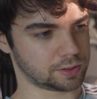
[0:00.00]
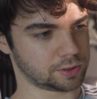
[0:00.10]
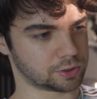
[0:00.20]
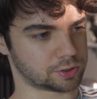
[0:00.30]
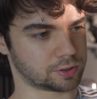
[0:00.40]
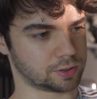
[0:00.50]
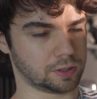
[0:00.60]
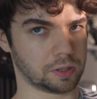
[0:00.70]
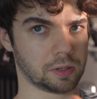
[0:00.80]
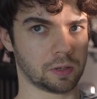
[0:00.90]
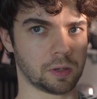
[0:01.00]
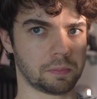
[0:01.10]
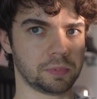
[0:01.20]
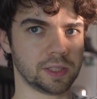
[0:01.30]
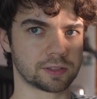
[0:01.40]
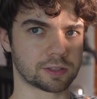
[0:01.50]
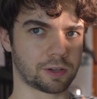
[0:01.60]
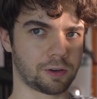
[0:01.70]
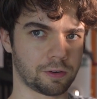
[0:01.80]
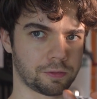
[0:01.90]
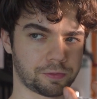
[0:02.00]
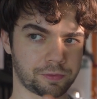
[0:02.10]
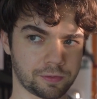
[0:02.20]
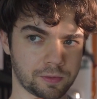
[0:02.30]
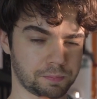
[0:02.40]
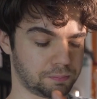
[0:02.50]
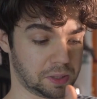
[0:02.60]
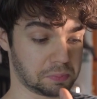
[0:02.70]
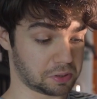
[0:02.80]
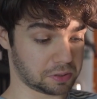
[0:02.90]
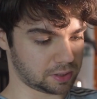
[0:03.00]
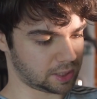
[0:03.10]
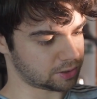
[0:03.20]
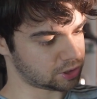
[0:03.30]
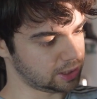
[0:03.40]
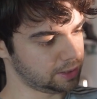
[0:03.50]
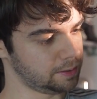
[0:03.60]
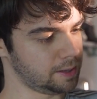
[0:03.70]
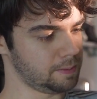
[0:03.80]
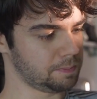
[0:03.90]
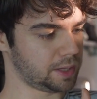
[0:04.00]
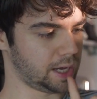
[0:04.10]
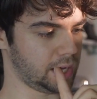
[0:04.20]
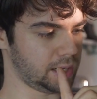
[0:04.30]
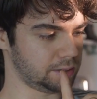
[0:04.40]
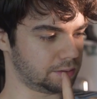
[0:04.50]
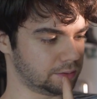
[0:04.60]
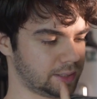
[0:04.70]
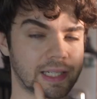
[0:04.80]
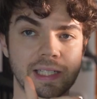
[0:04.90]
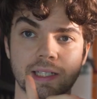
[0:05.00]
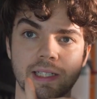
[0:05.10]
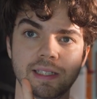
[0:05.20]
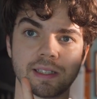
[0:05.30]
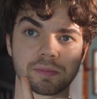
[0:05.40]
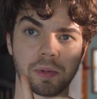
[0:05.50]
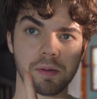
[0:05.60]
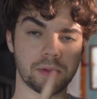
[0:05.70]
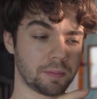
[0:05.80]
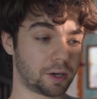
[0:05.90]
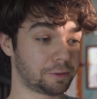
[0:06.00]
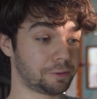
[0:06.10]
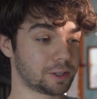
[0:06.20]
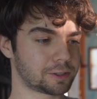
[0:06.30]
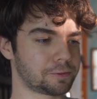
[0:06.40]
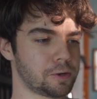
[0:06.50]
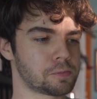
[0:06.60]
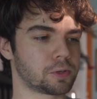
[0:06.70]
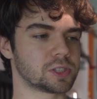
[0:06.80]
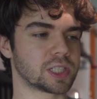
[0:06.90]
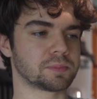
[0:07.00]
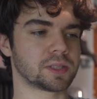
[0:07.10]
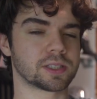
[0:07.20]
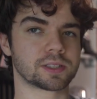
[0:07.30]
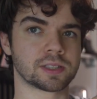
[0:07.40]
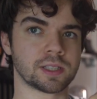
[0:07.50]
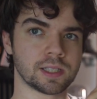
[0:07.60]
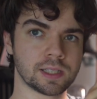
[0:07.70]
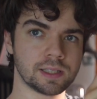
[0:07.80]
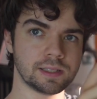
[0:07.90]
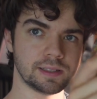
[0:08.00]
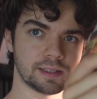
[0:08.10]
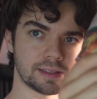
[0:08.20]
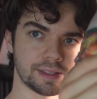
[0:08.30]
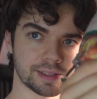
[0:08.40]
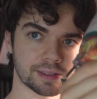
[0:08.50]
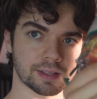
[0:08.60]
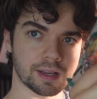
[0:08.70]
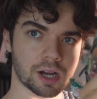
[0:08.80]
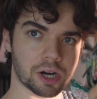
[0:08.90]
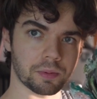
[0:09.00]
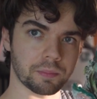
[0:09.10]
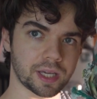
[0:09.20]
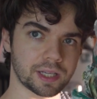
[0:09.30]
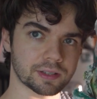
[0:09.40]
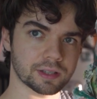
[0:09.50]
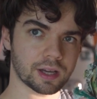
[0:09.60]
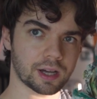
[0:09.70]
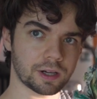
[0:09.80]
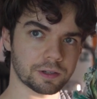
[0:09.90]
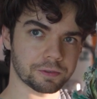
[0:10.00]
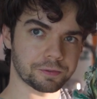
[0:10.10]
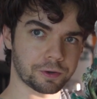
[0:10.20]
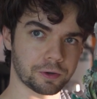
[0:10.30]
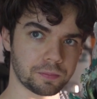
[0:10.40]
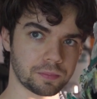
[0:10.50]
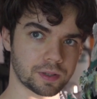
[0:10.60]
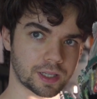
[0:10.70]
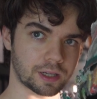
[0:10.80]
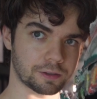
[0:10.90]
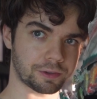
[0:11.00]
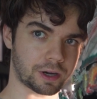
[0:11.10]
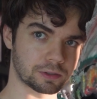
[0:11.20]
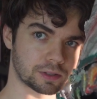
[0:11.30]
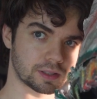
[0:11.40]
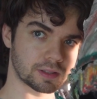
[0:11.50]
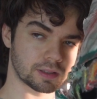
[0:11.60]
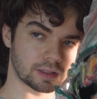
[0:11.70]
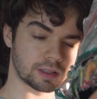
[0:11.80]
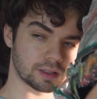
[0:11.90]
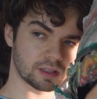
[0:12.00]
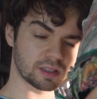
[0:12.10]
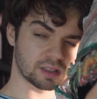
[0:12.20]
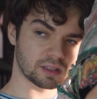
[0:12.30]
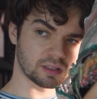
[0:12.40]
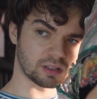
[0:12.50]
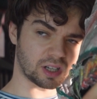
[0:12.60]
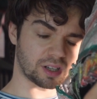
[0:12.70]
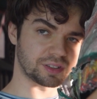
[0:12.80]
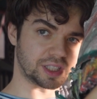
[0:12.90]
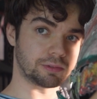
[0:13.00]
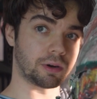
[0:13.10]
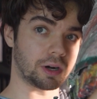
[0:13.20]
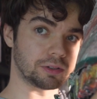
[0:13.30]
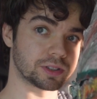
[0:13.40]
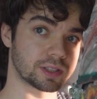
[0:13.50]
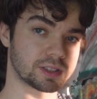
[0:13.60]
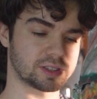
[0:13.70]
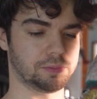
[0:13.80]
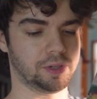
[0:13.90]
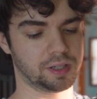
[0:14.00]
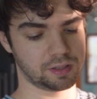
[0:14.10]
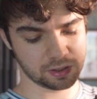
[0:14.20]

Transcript: just a piece of paper actually. And technically this might be my first foam project, because the teeth are made out of foam that I found on the ground somewhere.